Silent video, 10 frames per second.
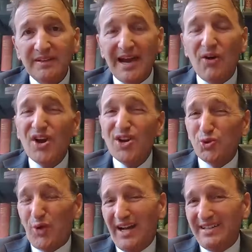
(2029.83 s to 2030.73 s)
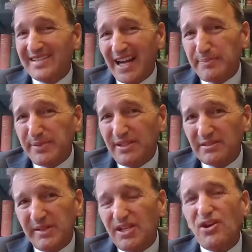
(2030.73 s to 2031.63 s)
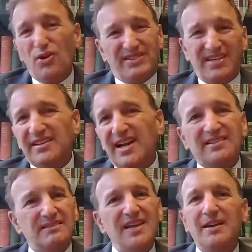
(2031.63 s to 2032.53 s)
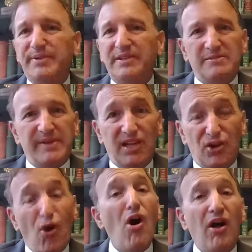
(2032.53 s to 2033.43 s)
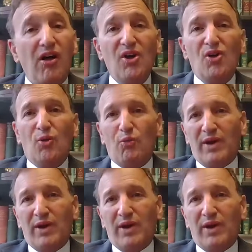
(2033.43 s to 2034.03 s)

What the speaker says: Now, does that appeal to me? No, TikTok does not appeal to me at all.